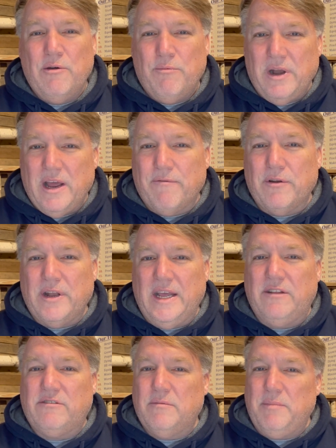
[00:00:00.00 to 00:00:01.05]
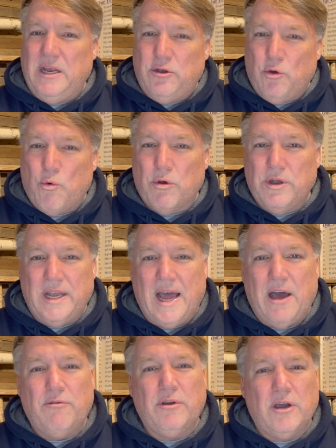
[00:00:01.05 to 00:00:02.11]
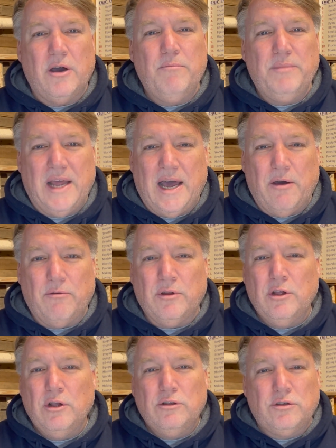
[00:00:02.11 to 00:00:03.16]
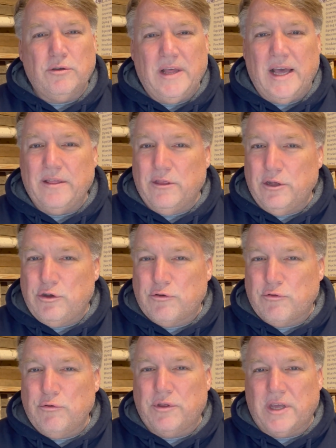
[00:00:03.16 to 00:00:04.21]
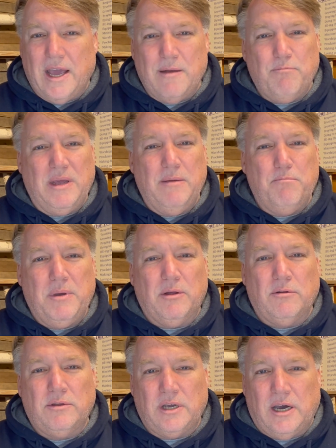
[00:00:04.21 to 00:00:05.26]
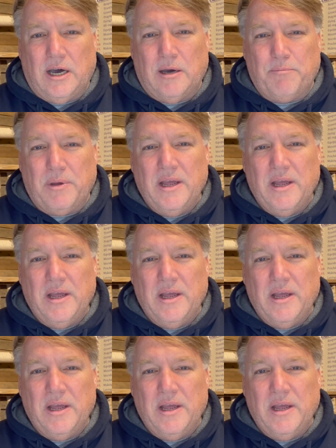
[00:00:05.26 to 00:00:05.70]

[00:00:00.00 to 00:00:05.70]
whatever needs to be torn down come down so that the truth can be built up